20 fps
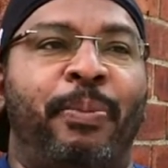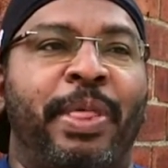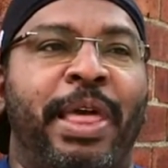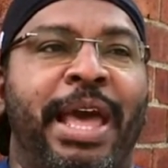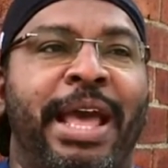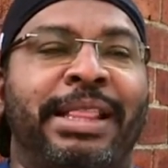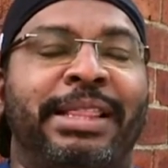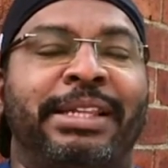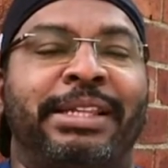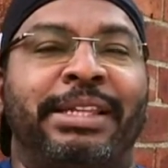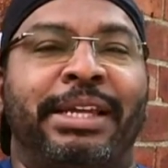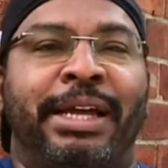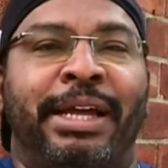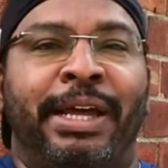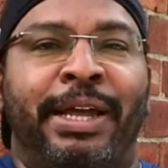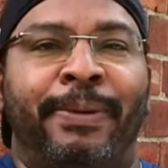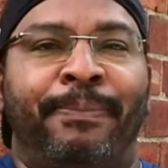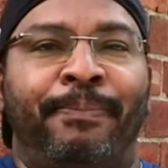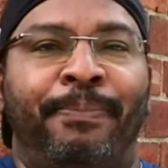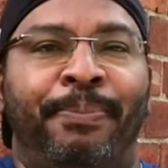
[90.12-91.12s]
At the
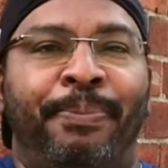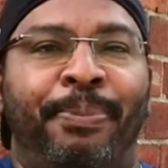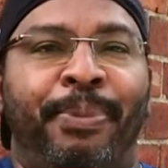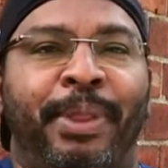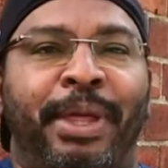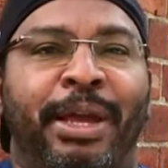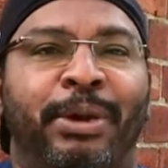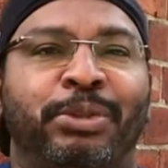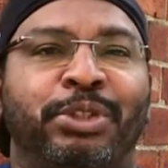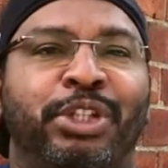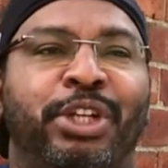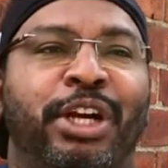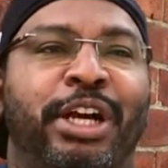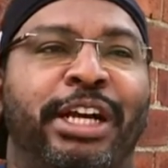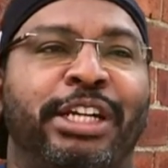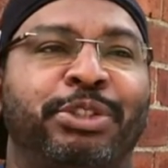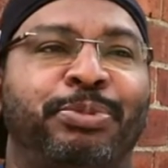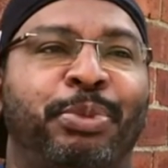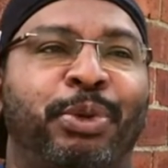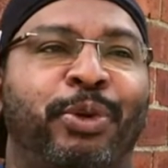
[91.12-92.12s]
time, I was in a
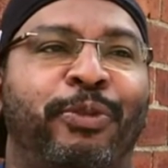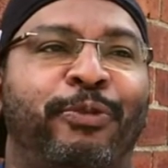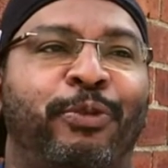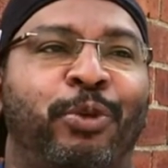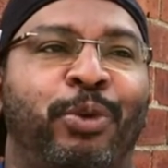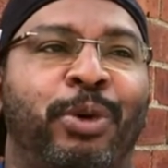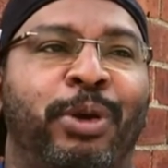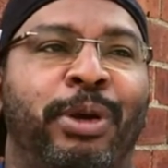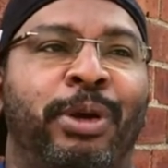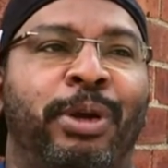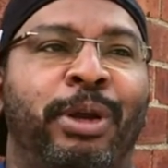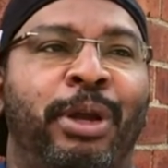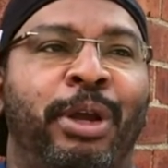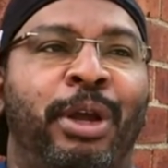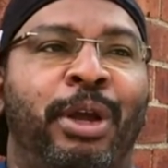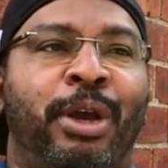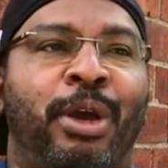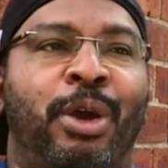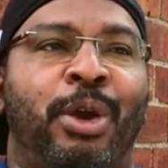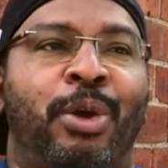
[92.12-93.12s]
hospital for
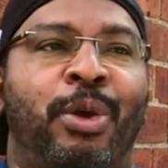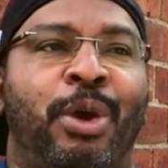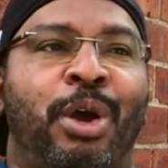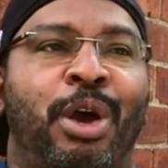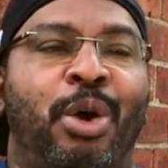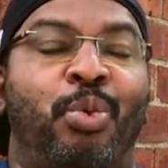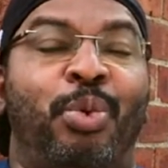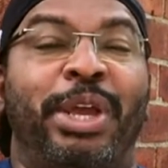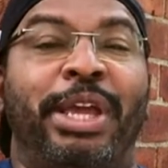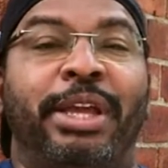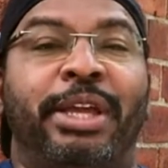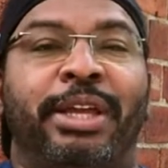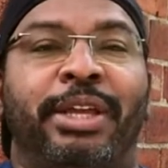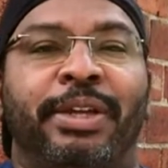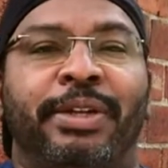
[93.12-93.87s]
a week.